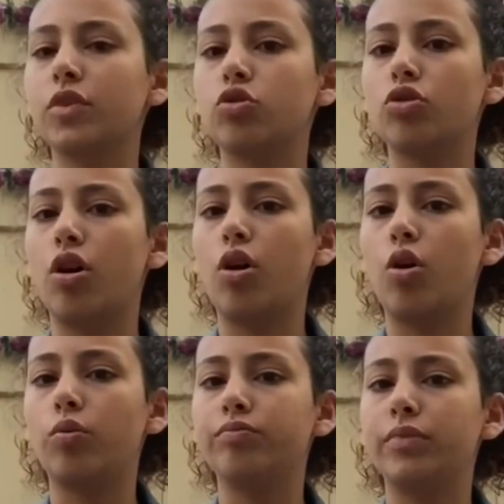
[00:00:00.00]

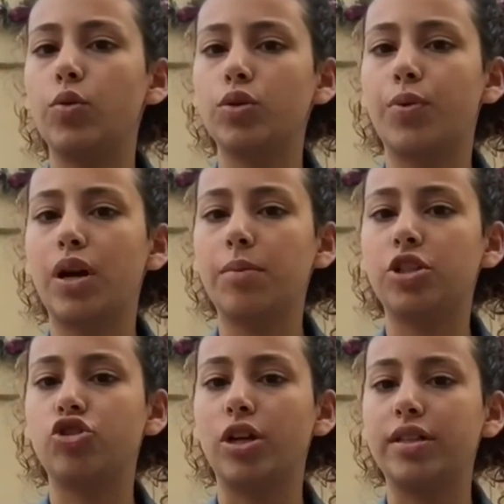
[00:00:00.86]
So it was pretty
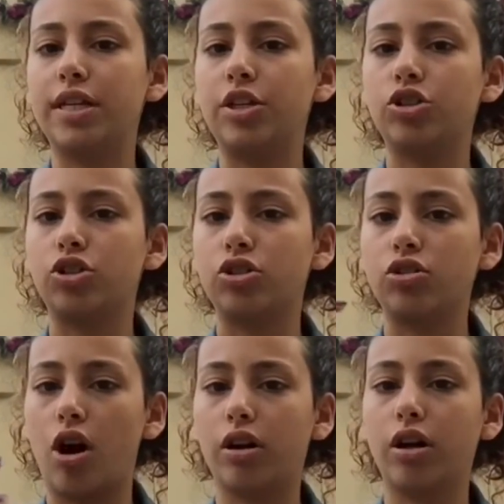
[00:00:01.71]
much just teachers just
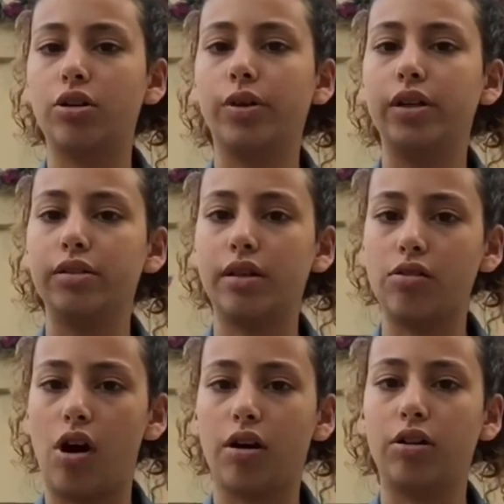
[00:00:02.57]
talking to us and
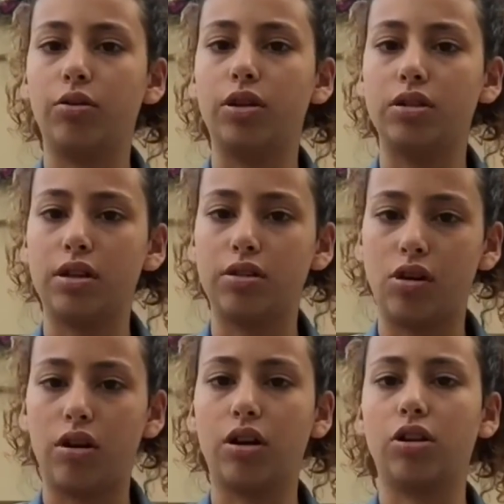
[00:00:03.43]
talking to us and
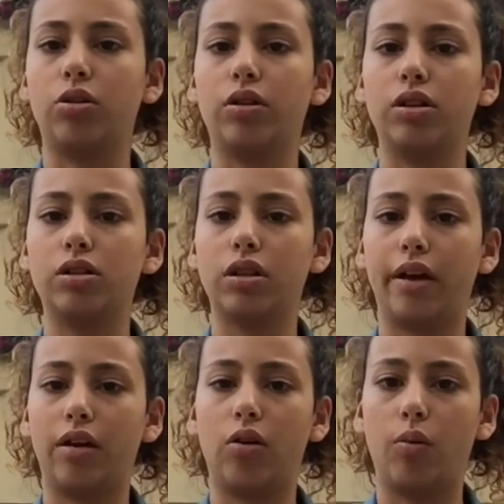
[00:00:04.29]
talking to us.
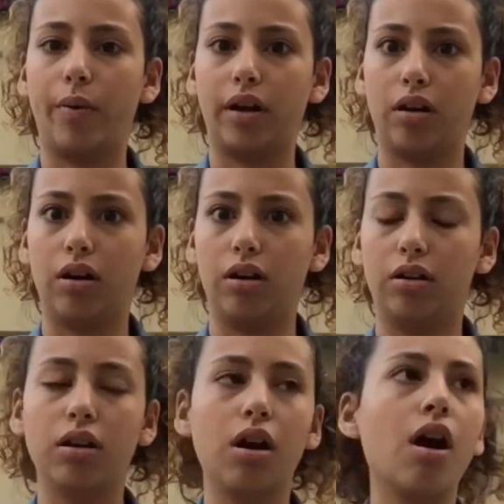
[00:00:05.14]
Like, oh my god,
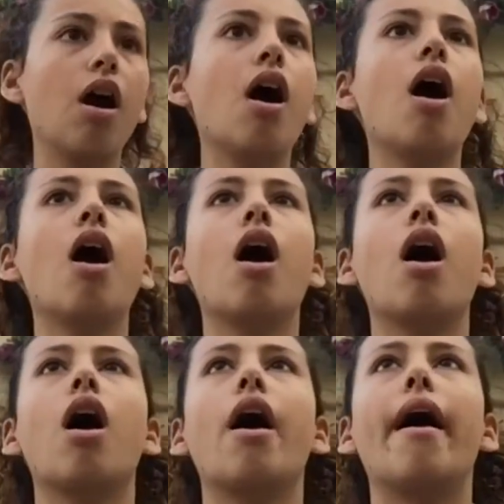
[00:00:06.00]

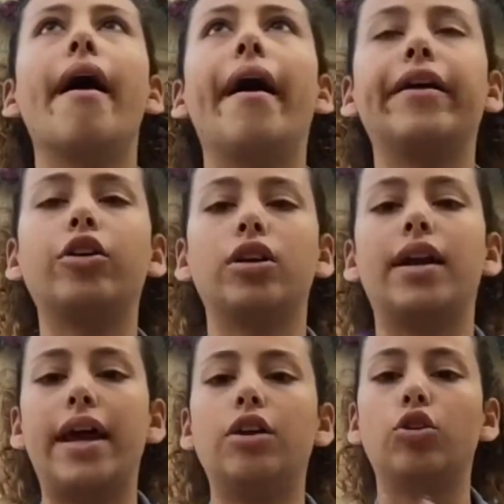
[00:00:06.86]
I could
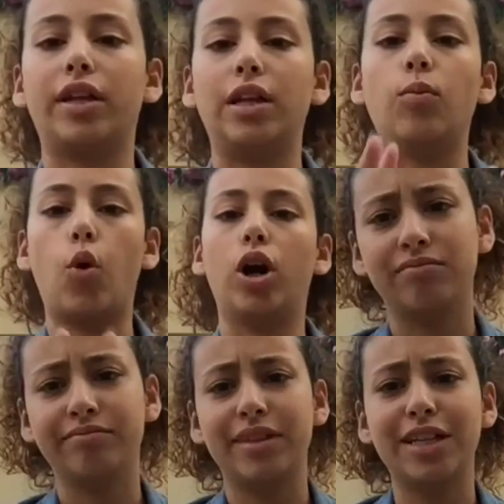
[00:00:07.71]
not handle anymore.
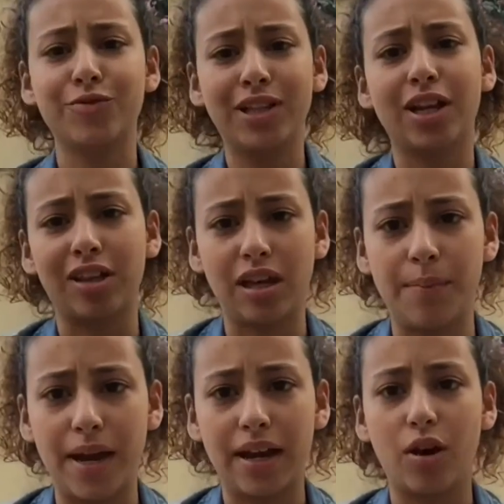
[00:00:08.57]
It's really not
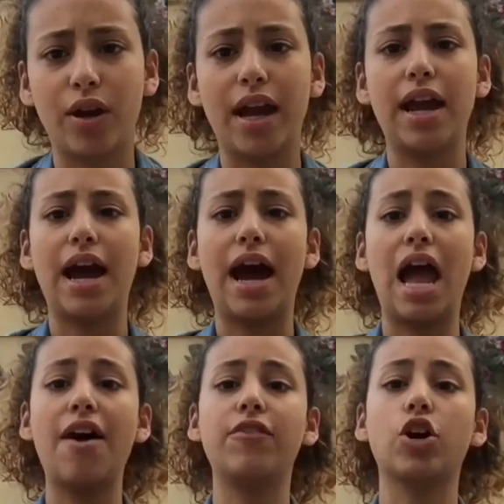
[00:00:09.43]
that bad. Okay, I
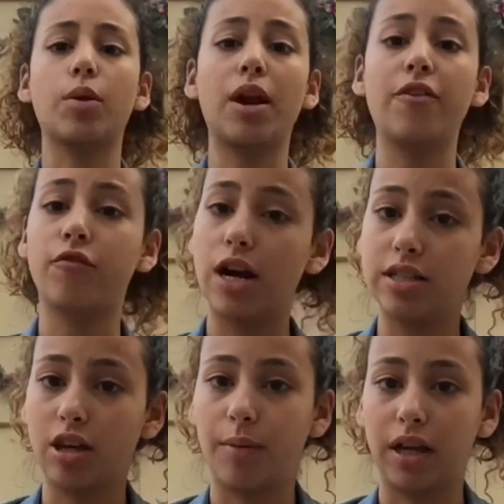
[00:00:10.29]
have a good amount of
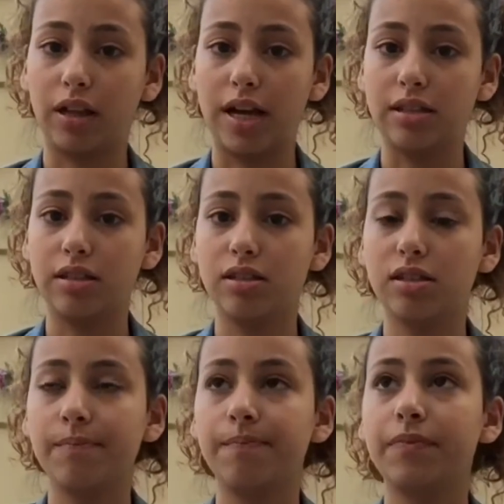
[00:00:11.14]
friends in all my classes.